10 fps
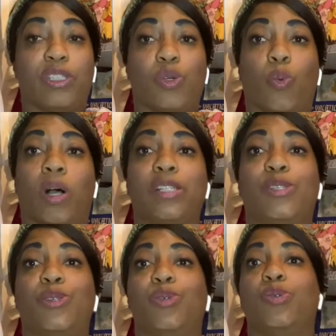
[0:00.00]
to want
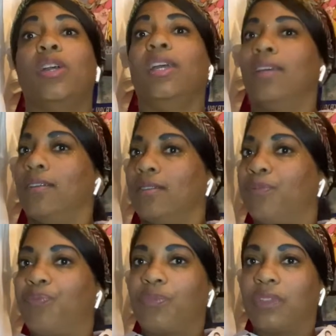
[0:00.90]
to
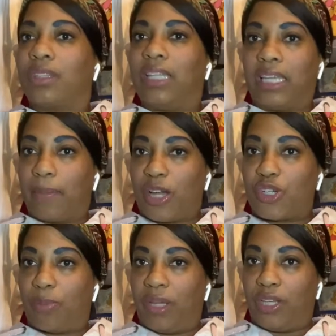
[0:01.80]
think about
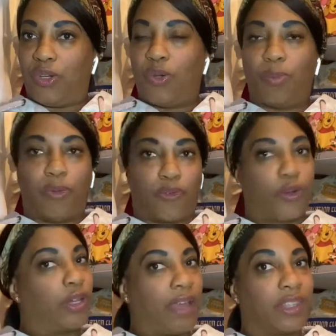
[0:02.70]
your menu before
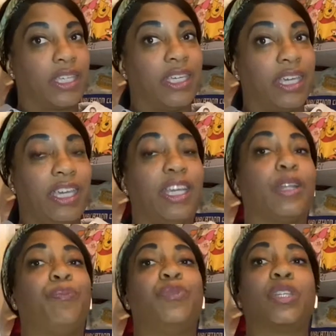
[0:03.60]
you have to cook it.
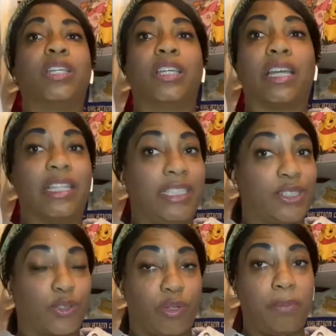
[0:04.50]
Cook at
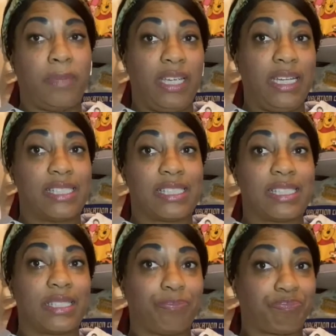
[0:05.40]
least three meats.
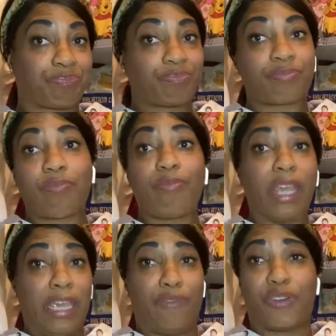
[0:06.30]

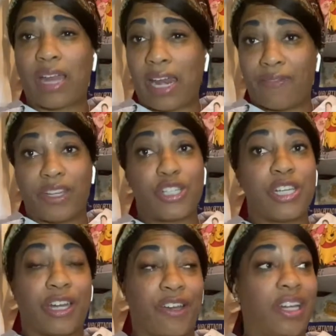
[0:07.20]
If you're not a
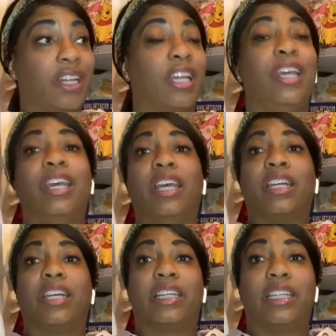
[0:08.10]
vegetarian,
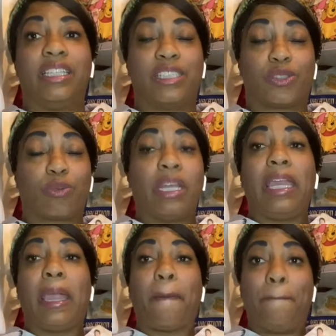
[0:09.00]
cook at least
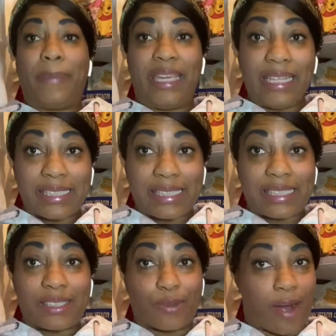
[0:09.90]
three meats,
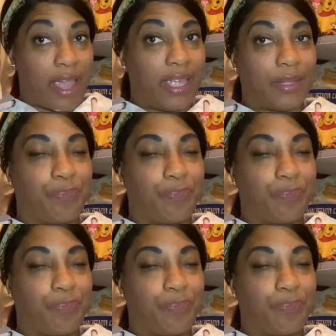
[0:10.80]
right?